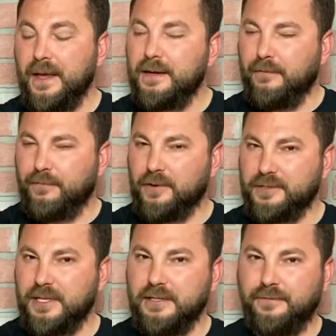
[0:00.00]
Now
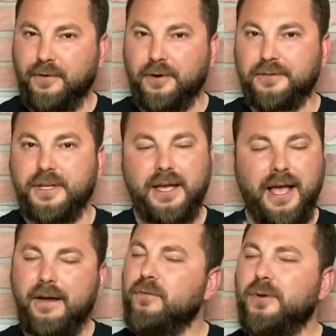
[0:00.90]
first things first,
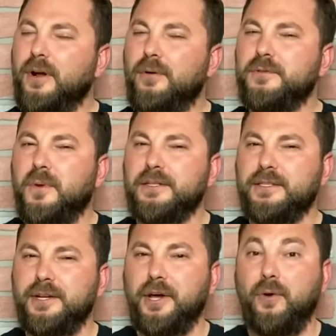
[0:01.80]
everyone always wants
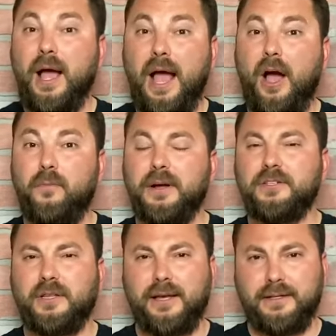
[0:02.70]
to know how
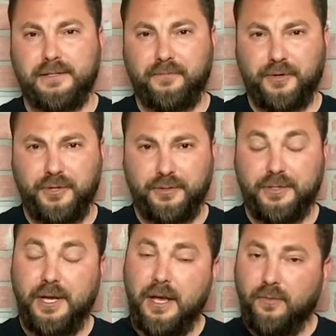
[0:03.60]
much light does it
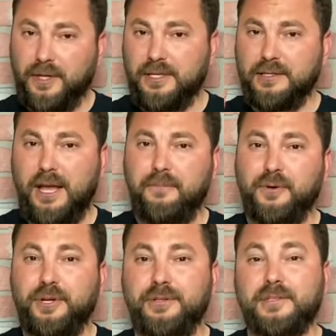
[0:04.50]
produce. Well, this light
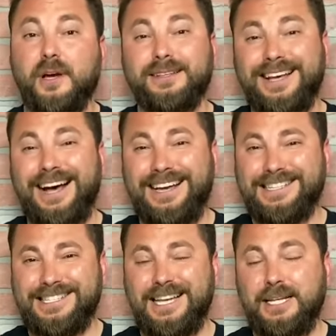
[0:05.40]
produces on its
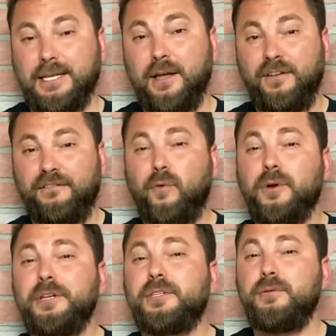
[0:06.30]
highest setting
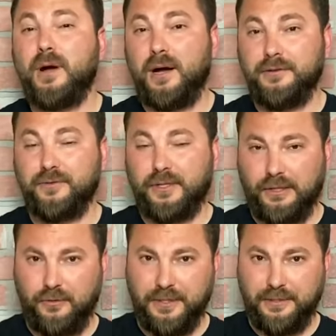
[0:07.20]
4200
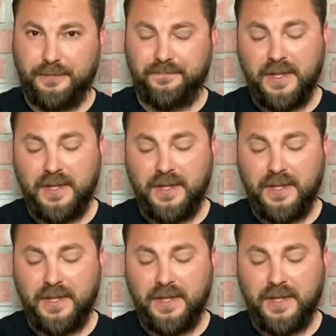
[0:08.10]
lumens.